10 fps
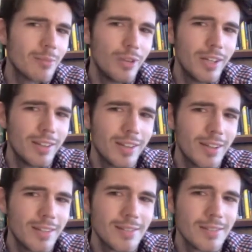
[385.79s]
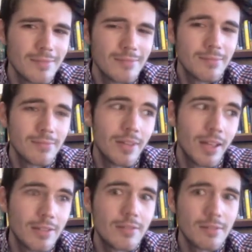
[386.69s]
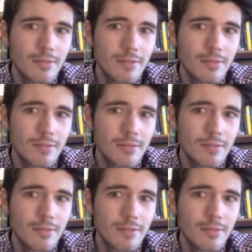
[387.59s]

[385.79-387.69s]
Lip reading: "Pretty Things." It's